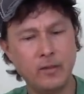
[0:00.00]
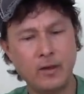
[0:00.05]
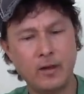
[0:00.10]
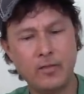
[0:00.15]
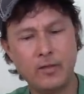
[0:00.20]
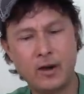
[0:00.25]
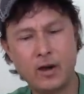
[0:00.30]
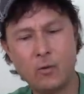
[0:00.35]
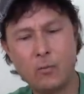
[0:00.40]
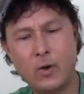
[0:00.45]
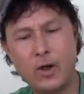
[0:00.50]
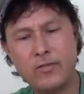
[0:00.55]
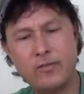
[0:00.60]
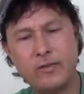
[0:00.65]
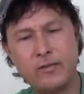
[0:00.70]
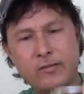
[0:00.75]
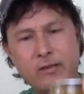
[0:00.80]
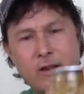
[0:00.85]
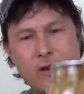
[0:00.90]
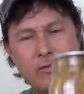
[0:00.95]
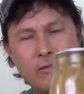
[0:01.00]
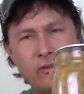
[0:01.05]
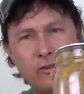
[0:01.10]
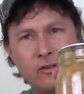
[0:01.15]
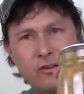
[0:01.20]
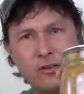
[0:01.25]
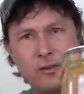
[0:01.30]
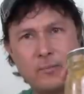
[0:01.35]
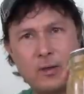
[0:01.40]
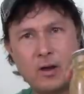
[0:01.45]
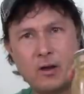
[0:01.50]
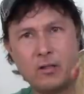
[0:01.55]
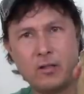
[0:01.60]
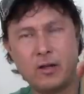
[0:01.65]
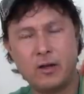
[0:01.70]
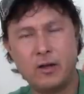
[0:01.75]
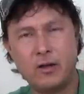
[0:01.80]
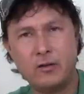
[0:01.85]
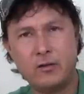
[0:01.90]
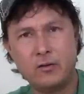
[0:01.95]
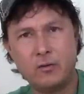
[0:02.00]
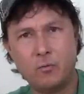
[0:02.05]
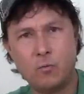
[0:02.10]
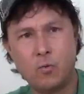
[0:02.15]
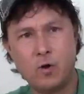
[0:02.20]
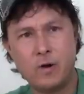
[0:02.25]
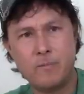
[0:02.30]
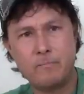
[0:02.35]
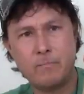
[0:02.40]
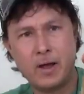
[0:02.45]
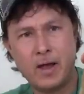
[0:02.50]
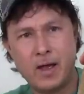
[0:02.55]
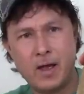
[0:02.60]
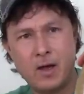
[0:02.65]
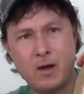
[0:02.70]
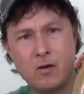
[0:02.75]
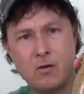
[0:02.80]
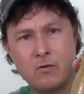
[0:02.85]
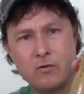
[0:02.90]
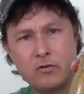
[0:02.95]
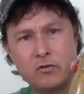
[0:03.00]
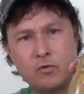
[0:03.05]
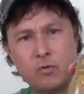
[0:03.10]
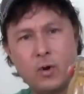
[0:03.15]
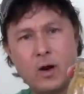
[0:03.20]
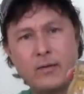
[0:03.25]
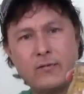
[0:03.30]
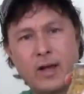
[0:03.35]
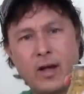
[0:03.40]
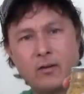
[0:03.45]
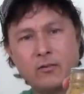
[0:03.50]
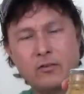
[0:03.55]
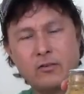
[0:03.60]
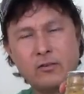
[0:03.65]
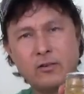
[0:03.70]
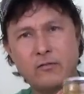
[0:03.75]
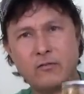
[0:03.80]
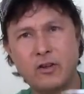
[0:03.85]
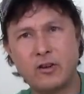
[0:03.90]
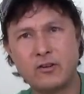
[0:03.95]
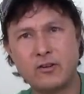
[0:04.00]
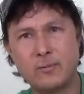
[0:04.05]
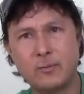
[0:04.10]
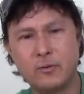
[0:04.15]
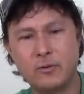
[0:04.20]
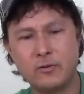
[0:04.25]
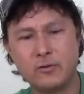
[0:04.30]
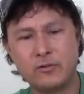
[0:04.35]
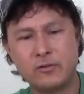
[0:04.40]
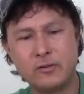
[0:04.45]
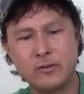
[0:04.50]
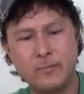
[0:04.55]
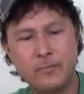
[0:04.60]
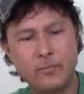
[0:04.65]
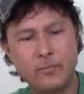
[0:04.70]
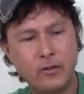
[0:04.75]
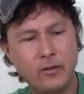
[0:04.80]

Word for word: And then I weighed these out. This is about like one pound, 12 ounces of vegetables.